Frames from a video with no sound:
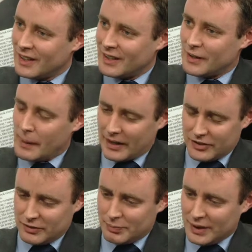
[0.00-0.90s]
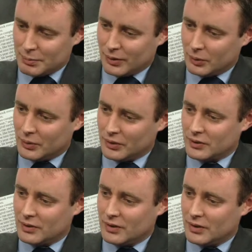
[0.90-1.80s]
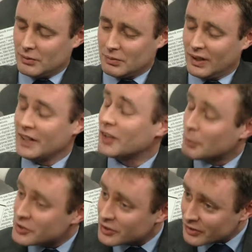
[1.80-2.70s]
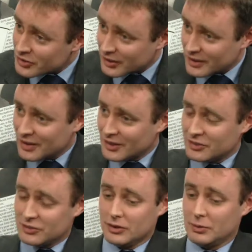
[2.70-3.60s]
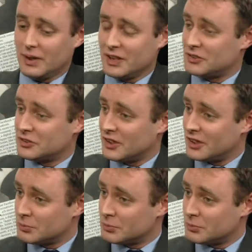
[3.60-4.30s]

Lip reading: And if people would like the opportunity to exercise